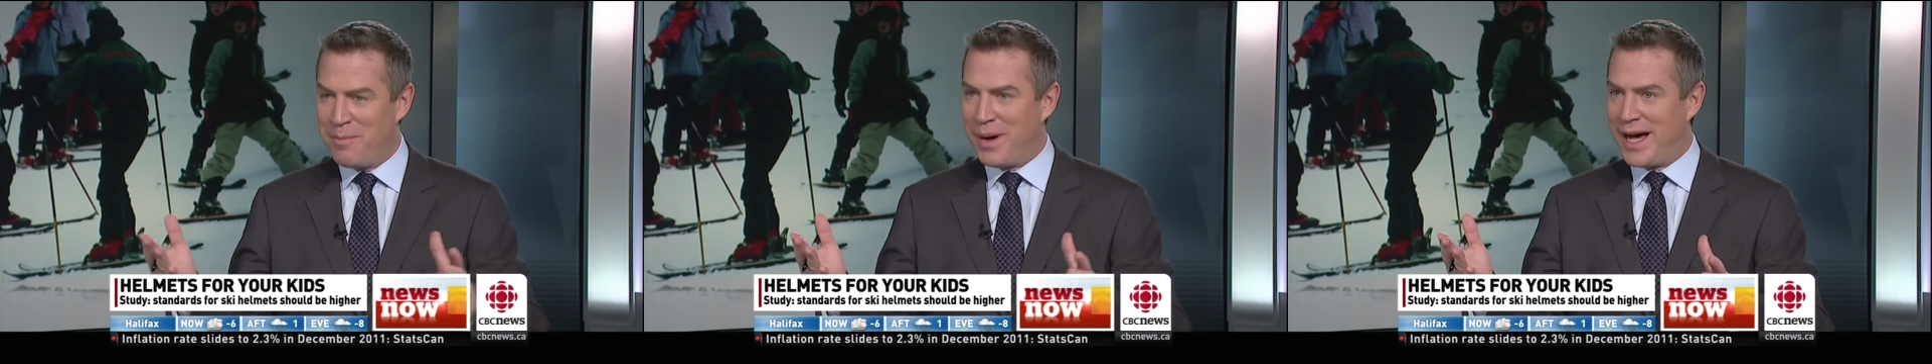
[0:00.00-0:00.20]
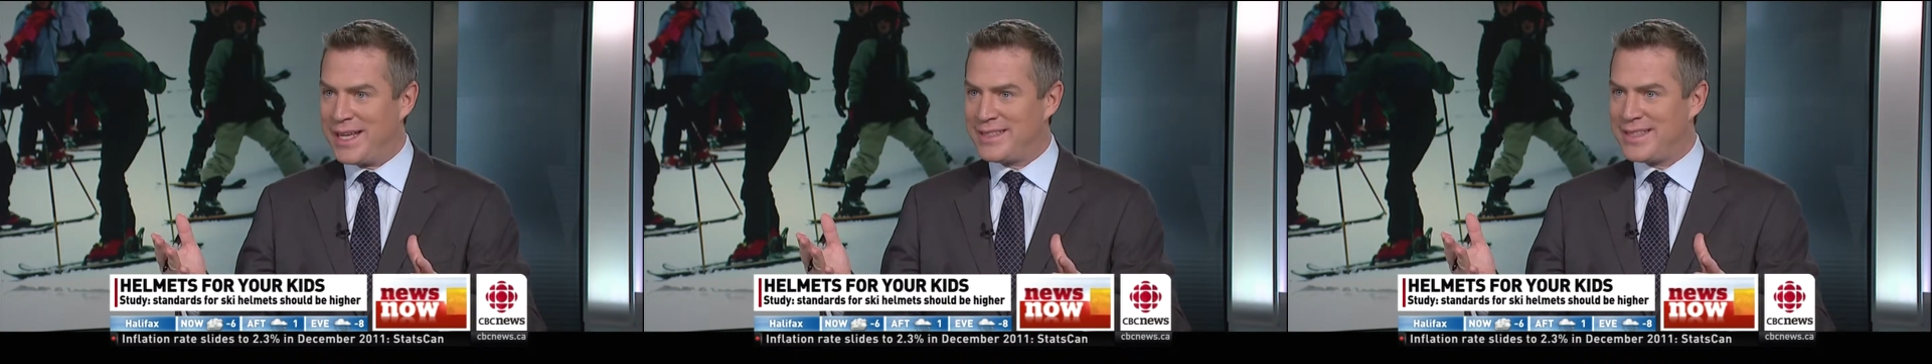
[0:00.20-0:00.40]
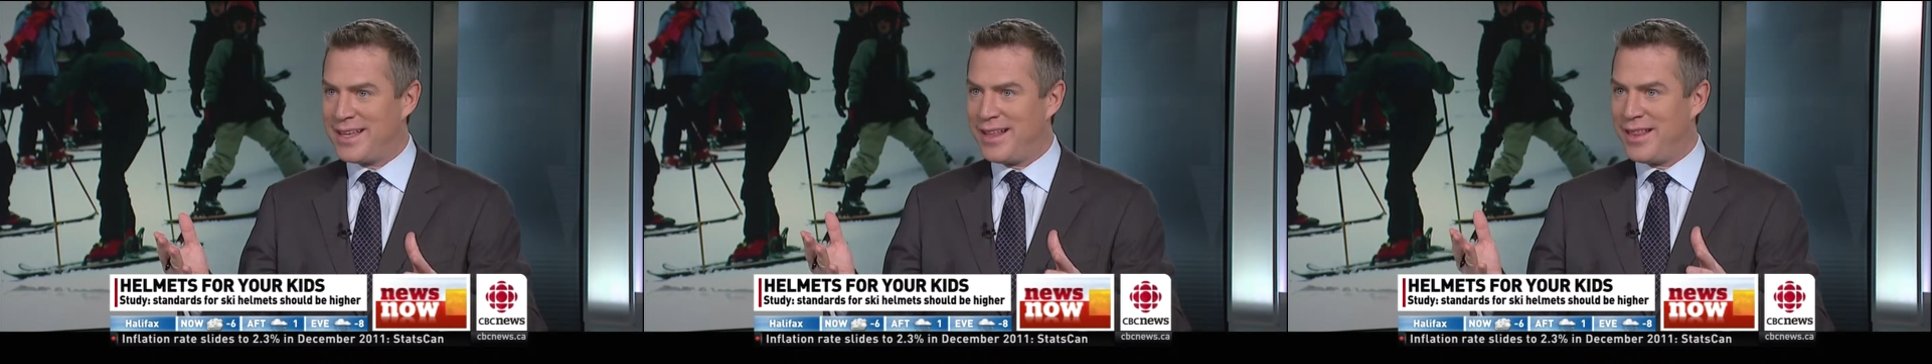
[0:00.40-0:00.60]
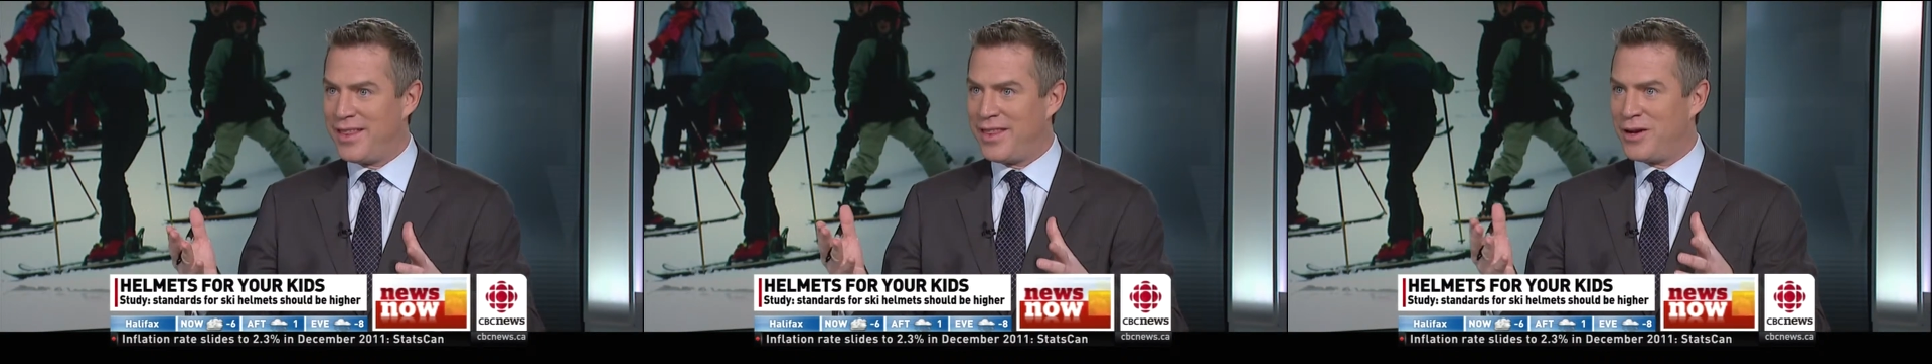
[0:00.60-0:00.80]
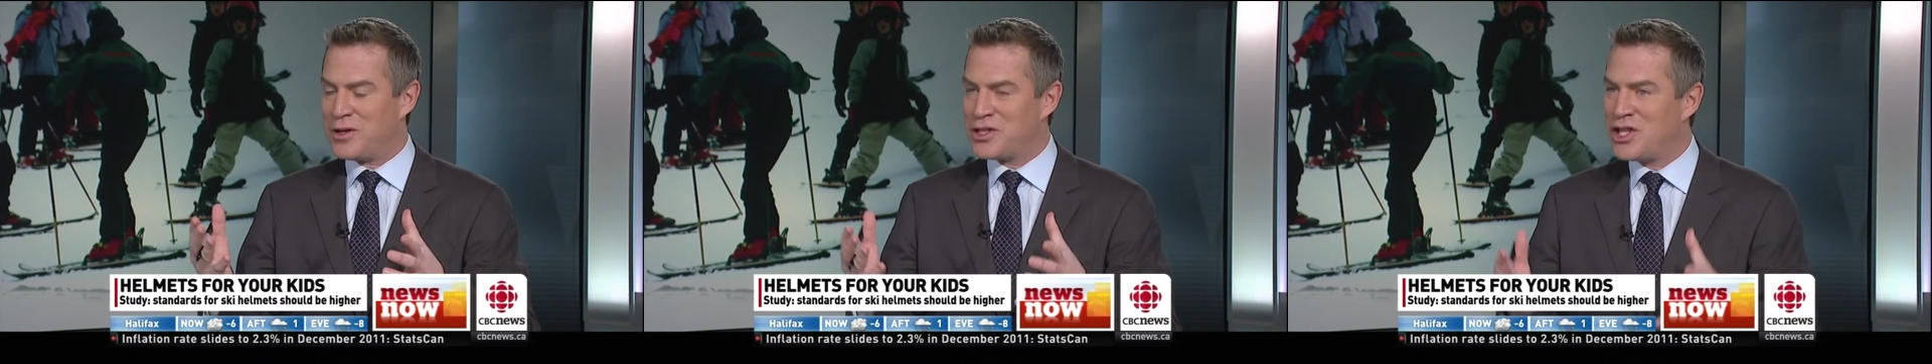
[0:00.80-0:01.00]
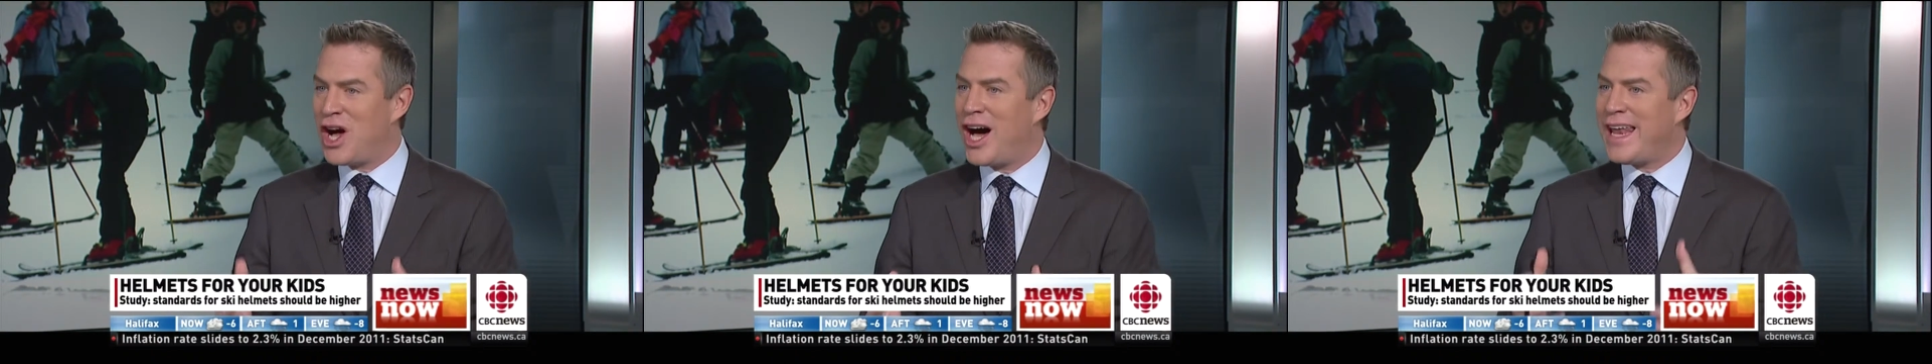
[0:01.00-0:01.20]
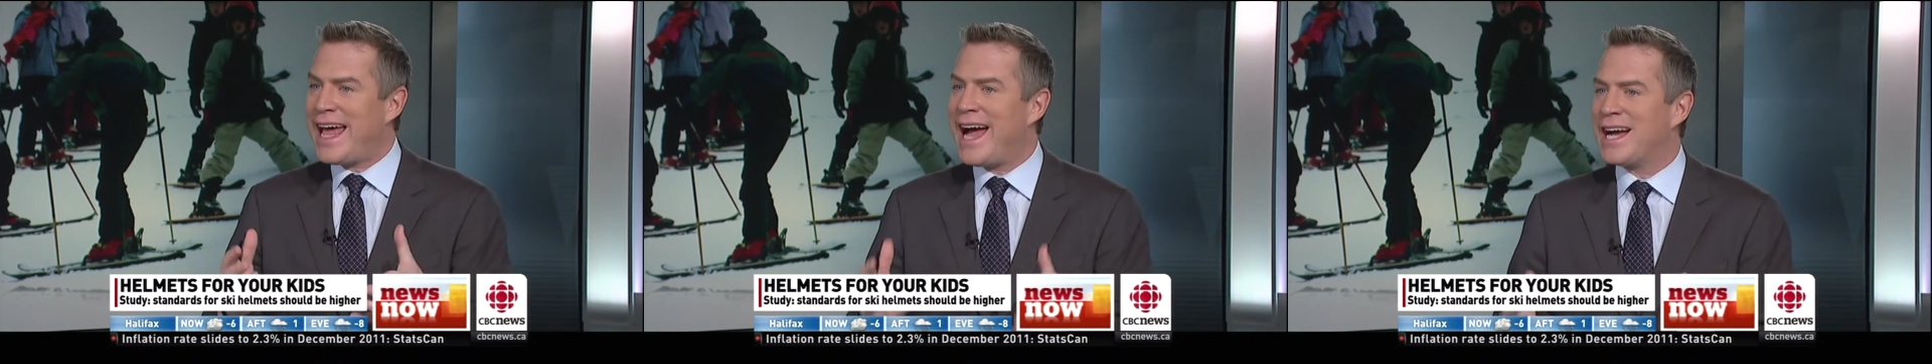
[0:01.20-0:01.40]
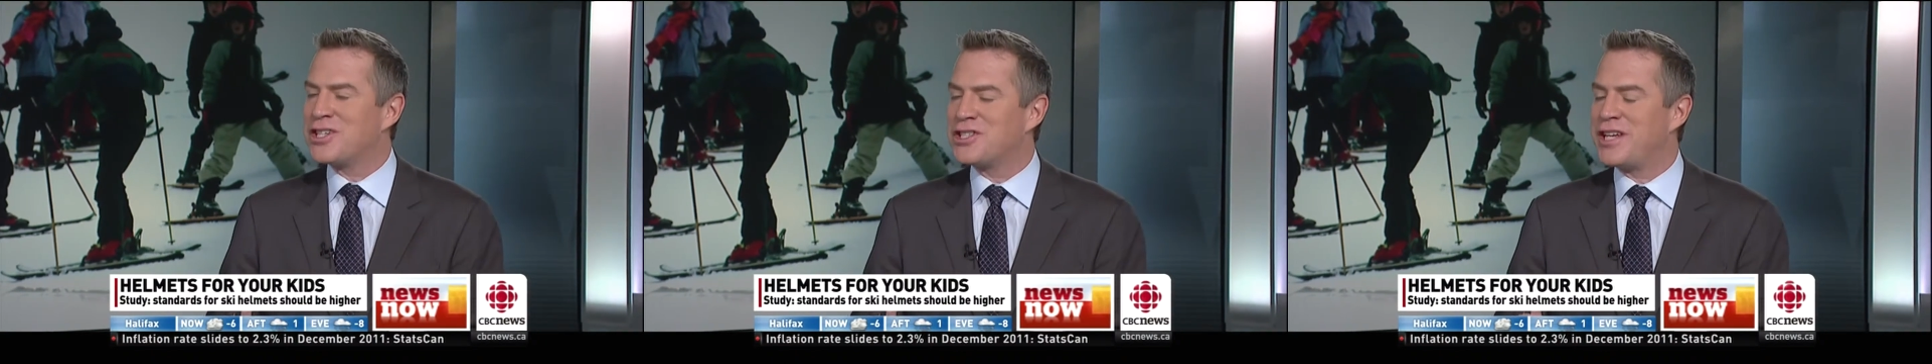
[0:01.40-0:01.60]
but there's
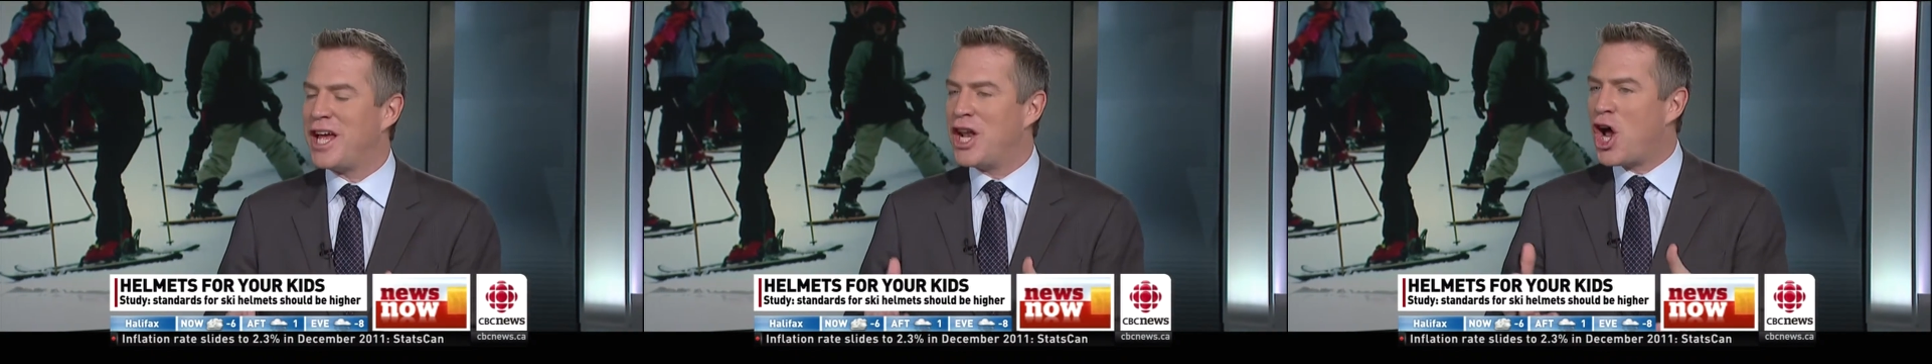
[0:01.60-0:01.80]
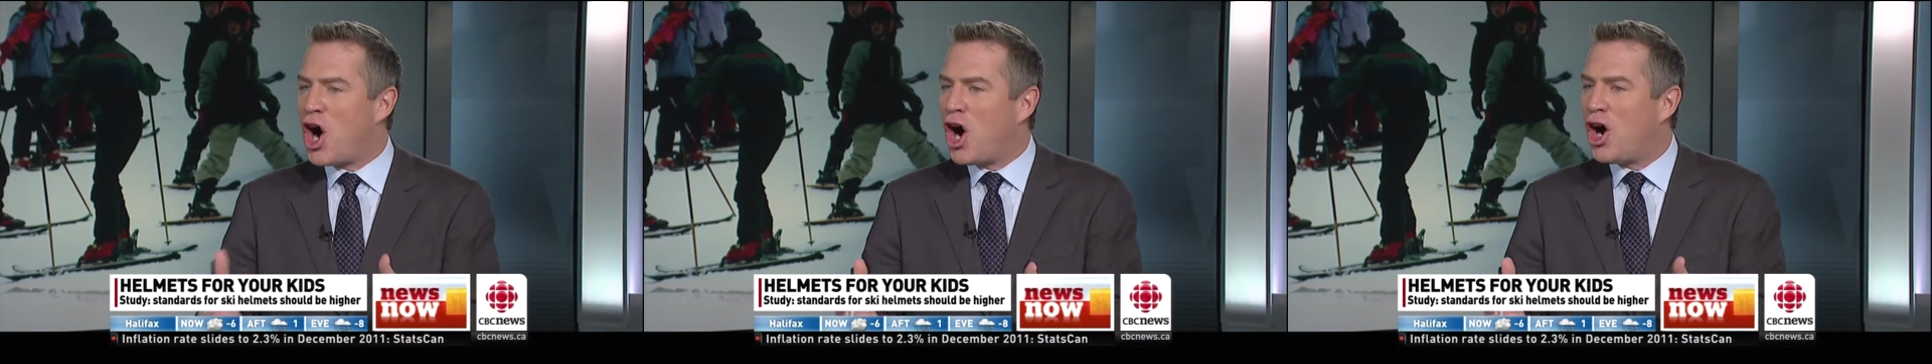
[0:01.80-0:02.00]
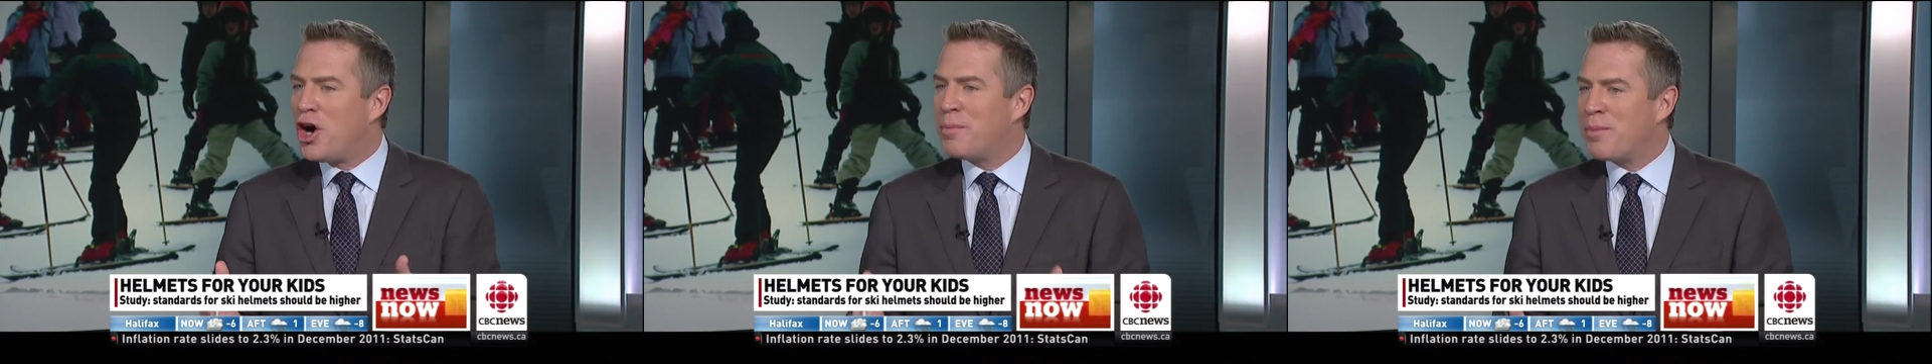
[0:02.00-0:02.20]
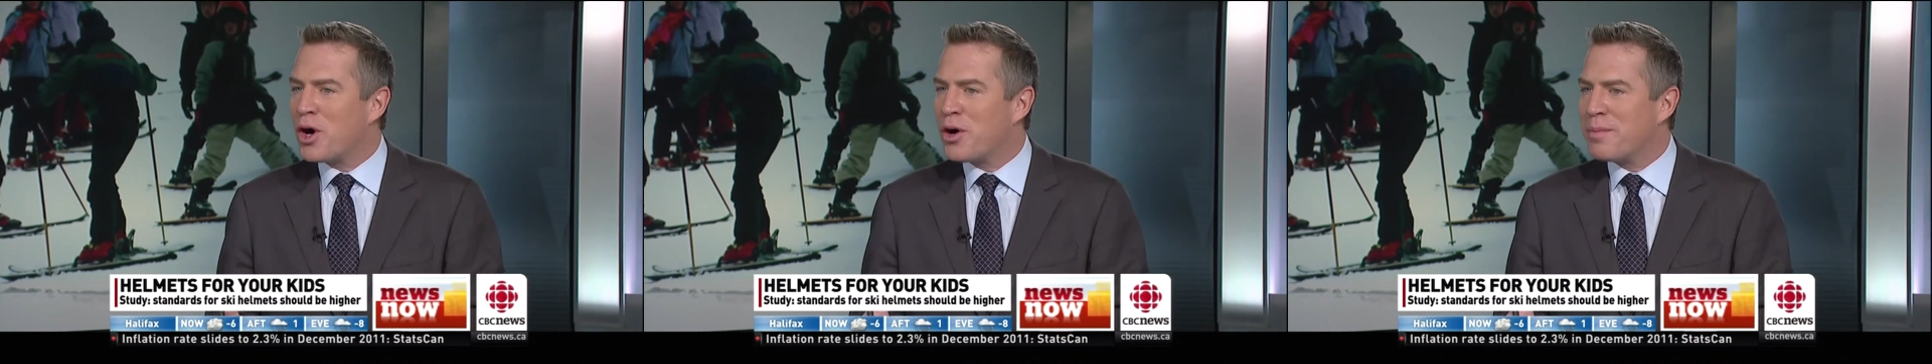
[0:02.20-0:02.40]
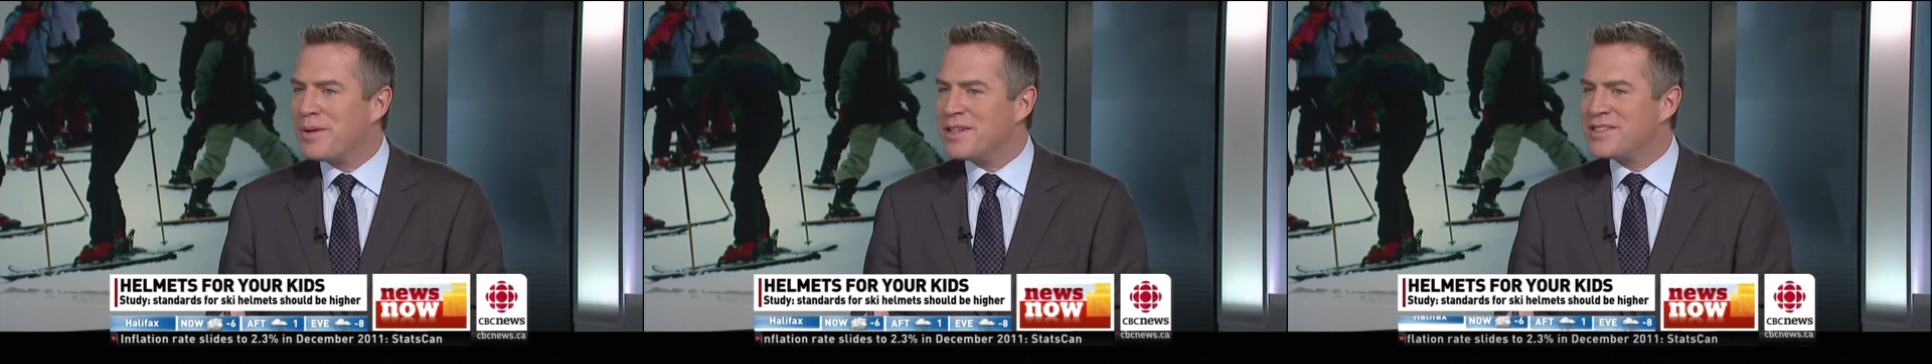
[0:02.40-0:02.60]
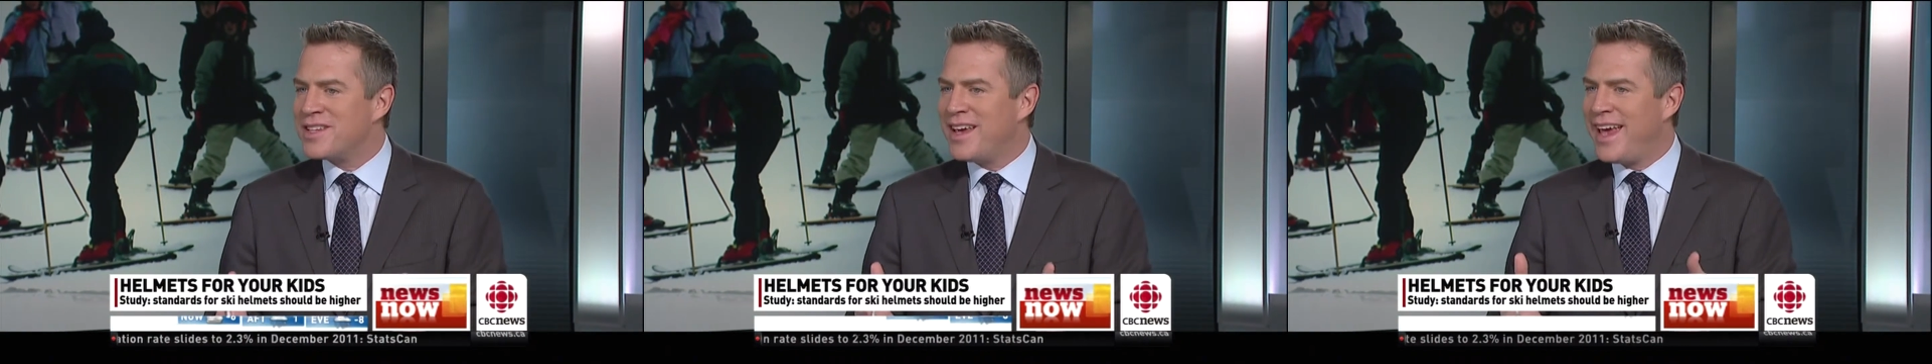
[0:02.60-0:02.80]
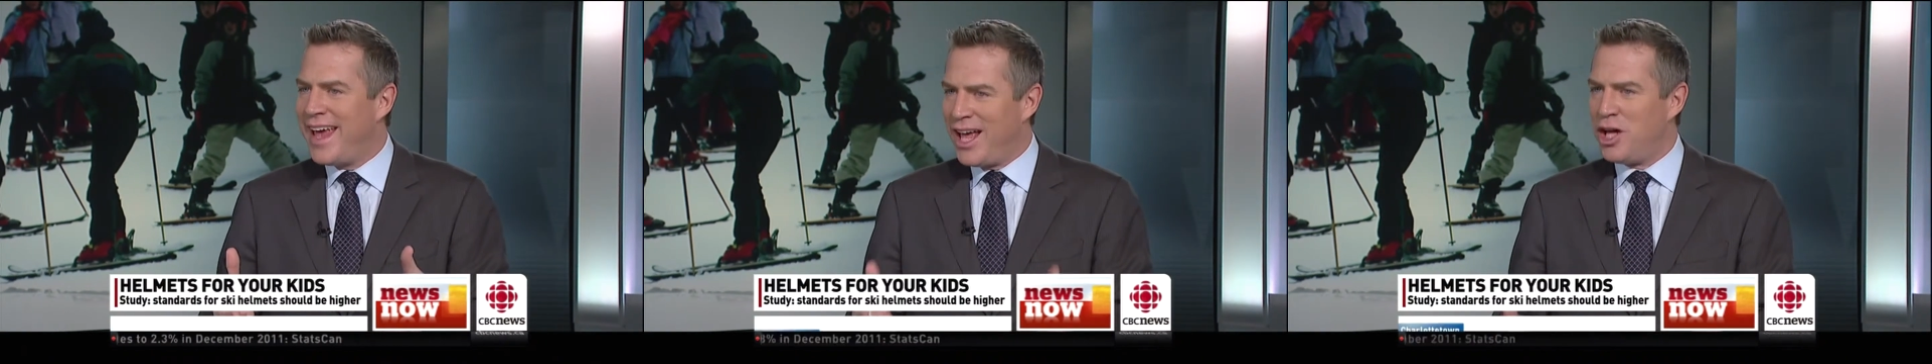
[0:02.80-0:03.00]
not actually an all-purpose